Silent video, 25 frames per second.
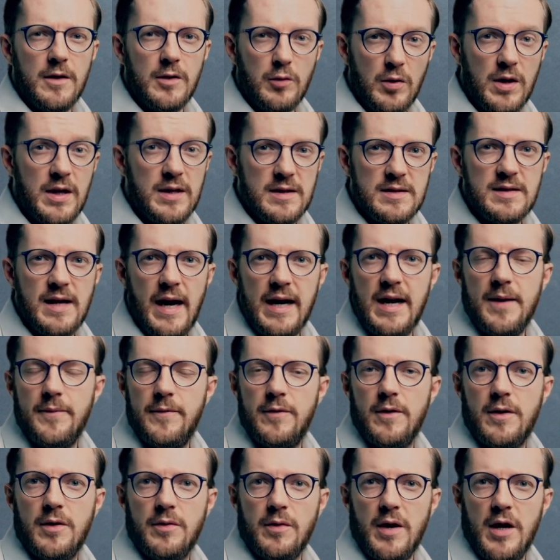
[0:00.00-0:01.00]
you can sign up
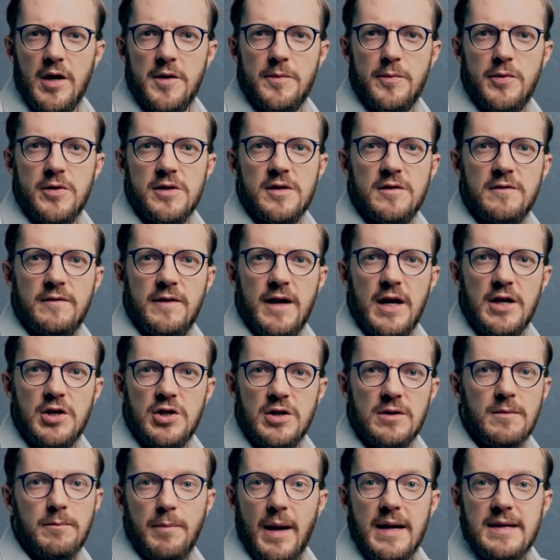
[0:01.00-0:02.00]
for
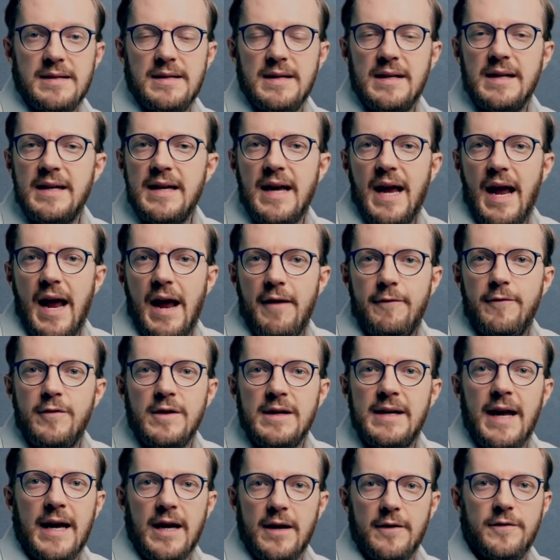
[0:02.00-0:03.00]
cryopreservation basically
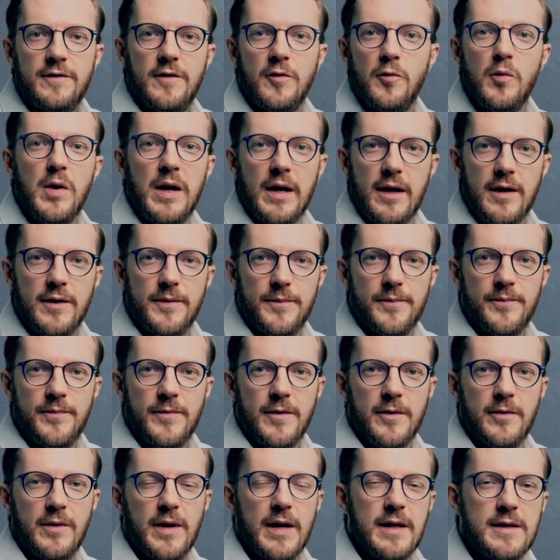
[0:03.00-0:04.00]
every day of the week,
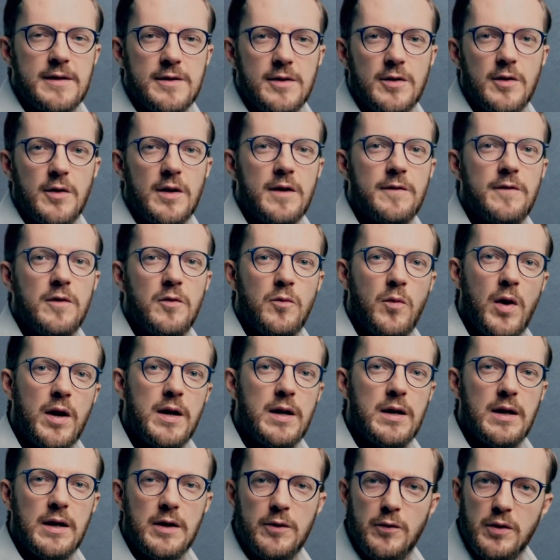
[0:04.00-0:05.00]
right? So if you
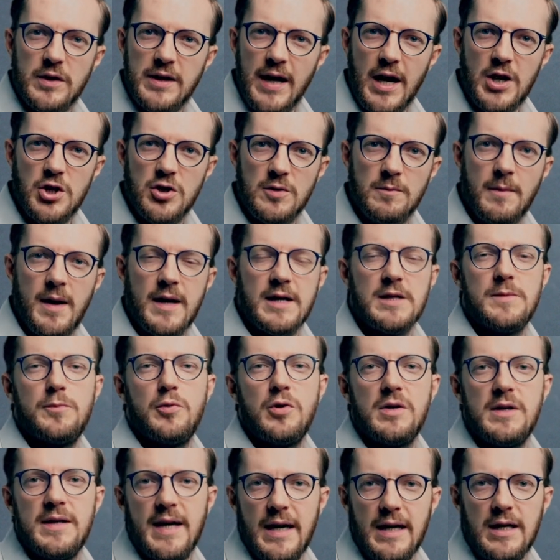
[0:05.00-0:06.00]
want to, in quotation marks,
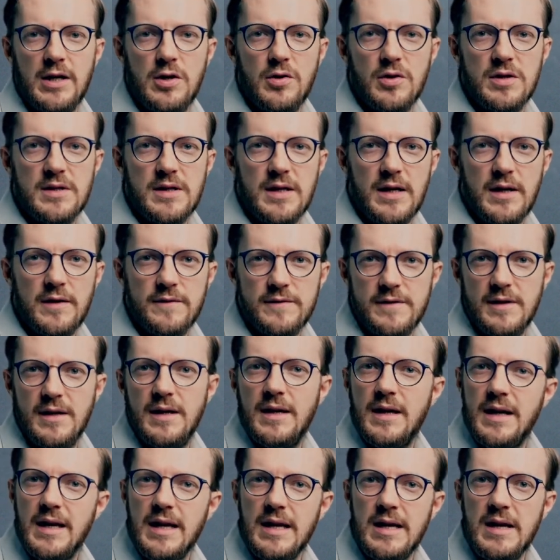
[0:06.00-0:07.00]
protect yourselves,
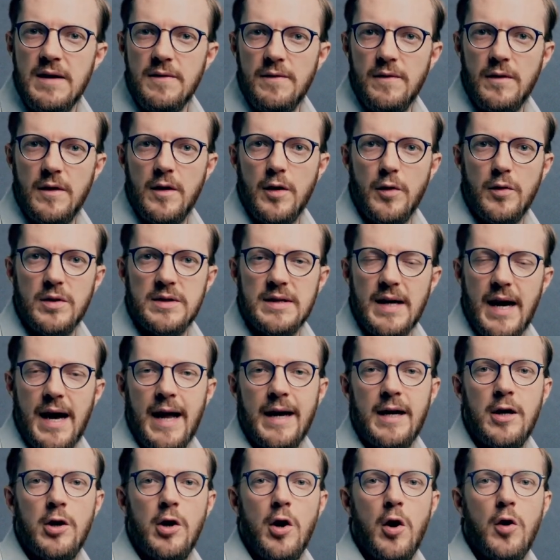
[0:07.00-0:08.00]
even though it's
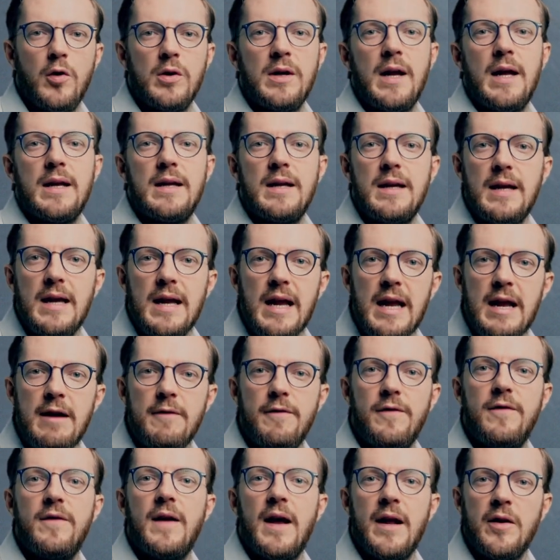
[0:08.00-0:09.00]
unknown yet
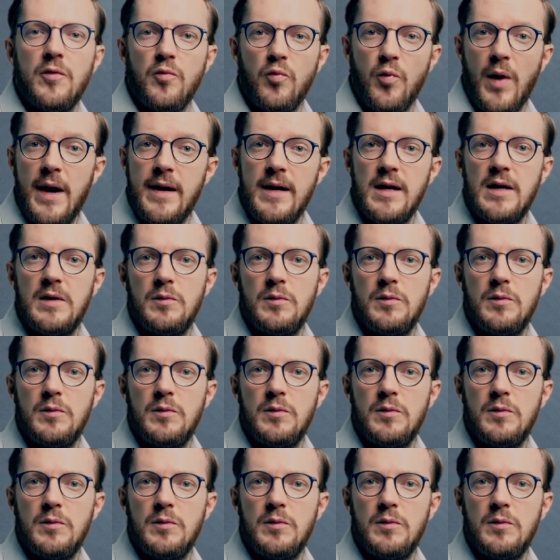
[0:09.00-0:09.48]
if and when